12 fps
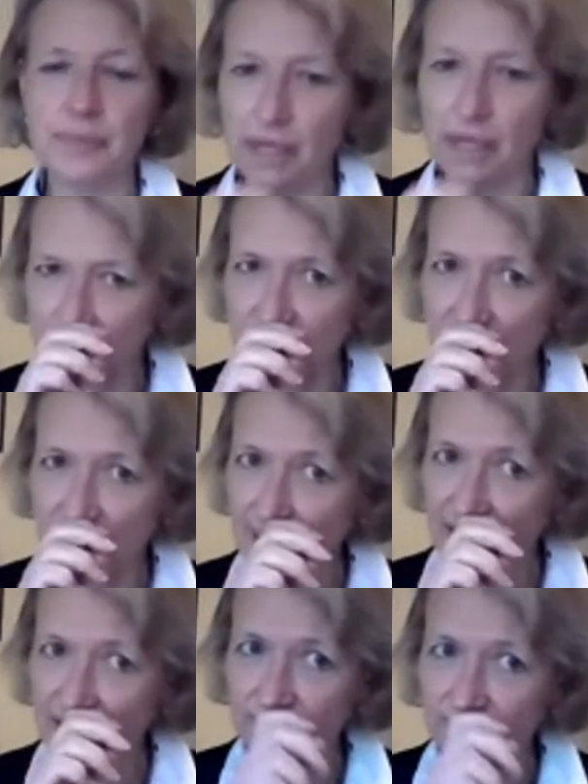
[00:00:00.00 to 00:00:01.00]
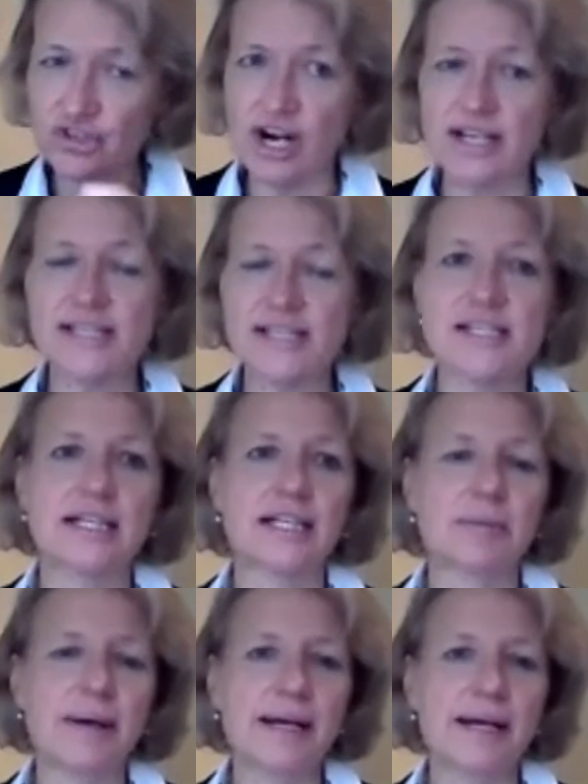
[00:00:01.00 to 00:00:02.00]
I'll just go back over trust a
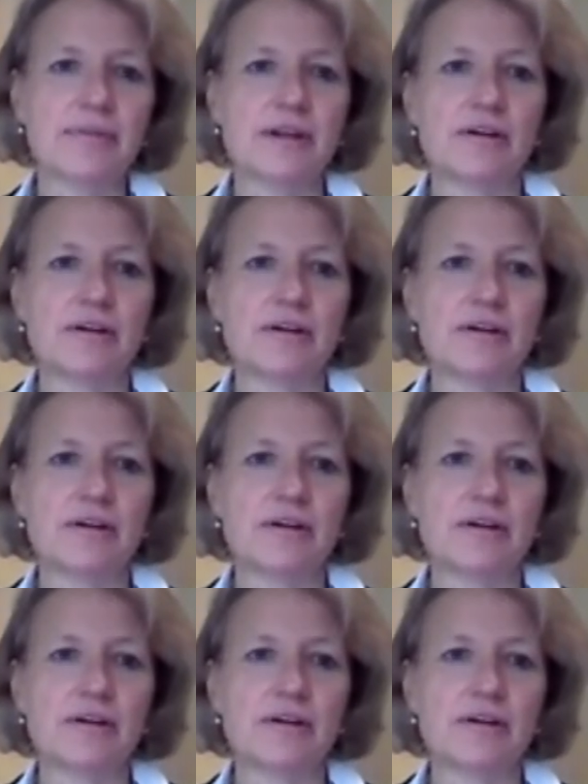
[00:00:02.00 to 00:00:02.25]
little bit.